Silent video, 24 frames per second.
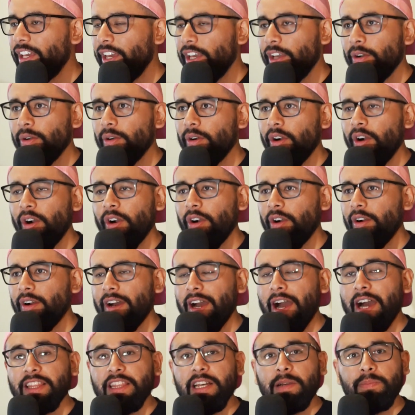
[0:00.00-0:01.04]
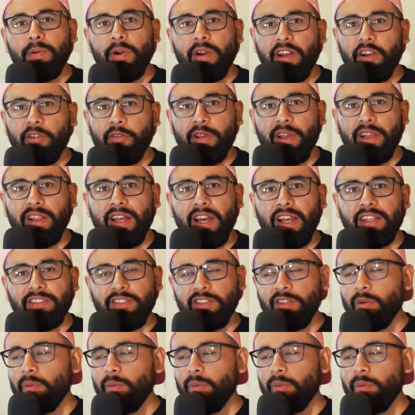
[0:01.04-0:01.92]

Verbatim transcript: it, oh, at that point I realized,